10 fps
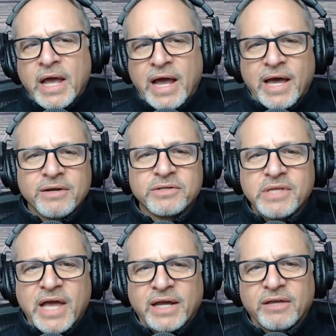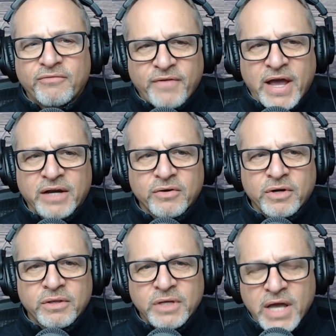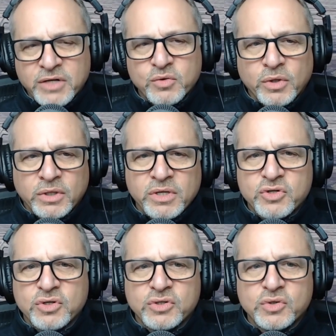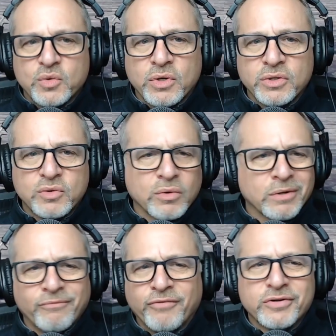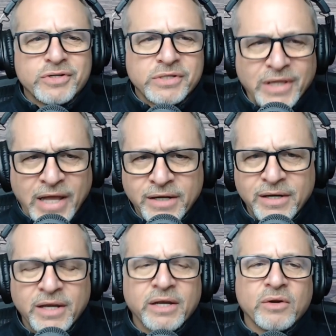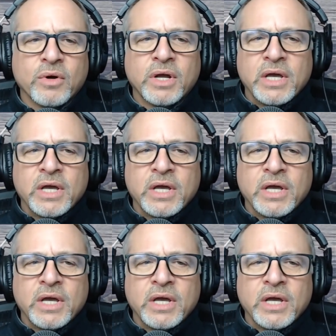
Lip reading: how does that get factored in, the actual ignition source or versus lightning or